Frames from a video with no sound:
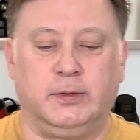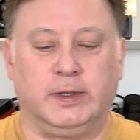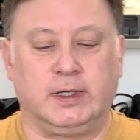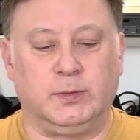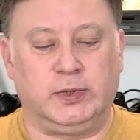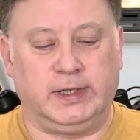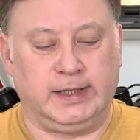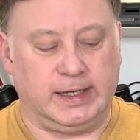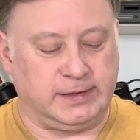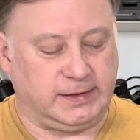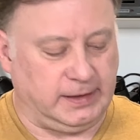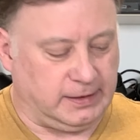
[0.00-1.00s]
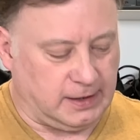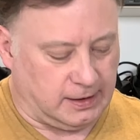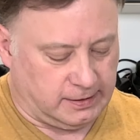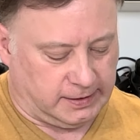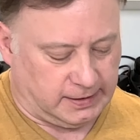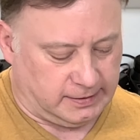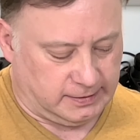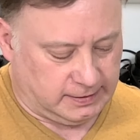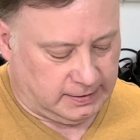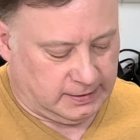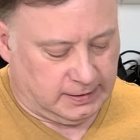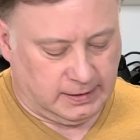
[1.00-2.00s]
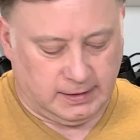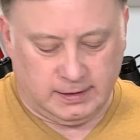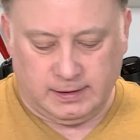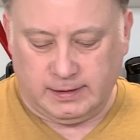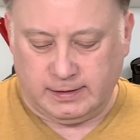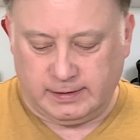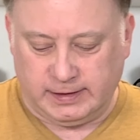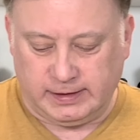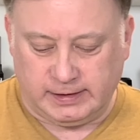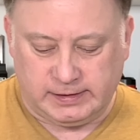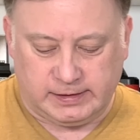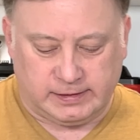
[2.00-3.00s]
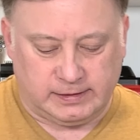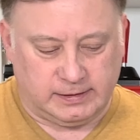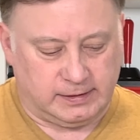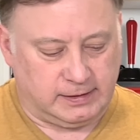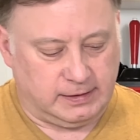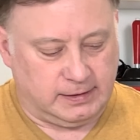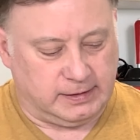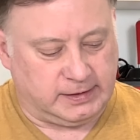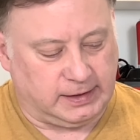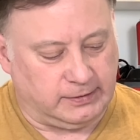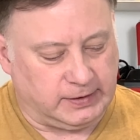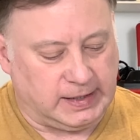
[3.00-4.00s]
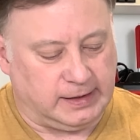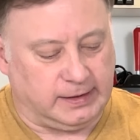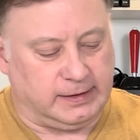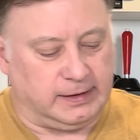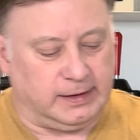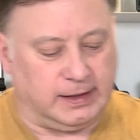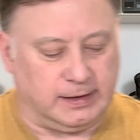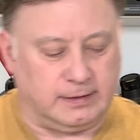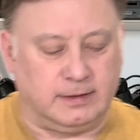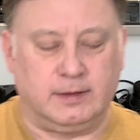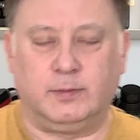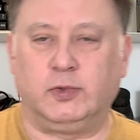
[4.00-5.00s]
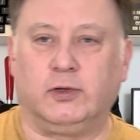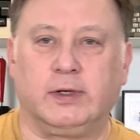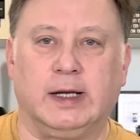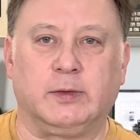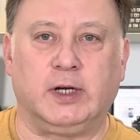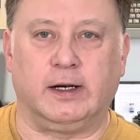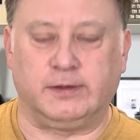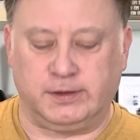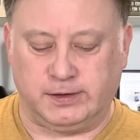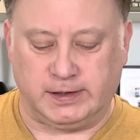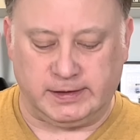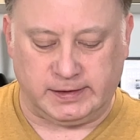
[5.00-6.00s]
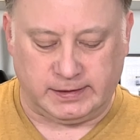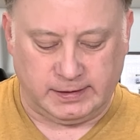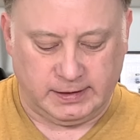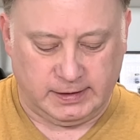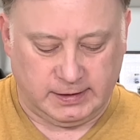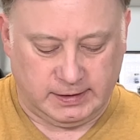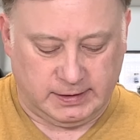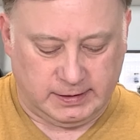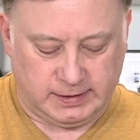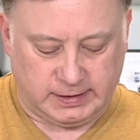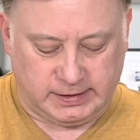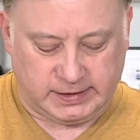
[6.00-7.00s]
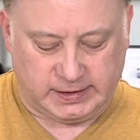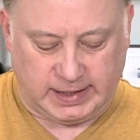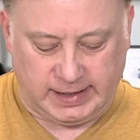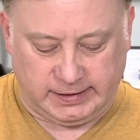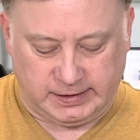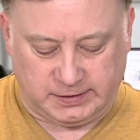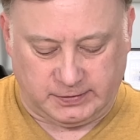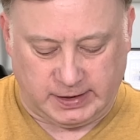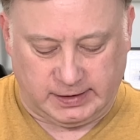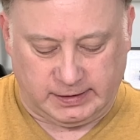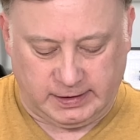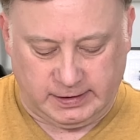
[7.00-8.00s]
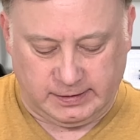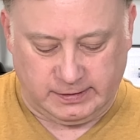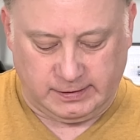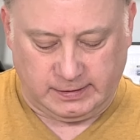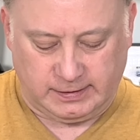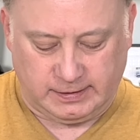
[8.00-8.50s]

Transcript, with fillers: where you can put an SD card in, this, instead of getting the uh, program cartridges, and slide this right in here.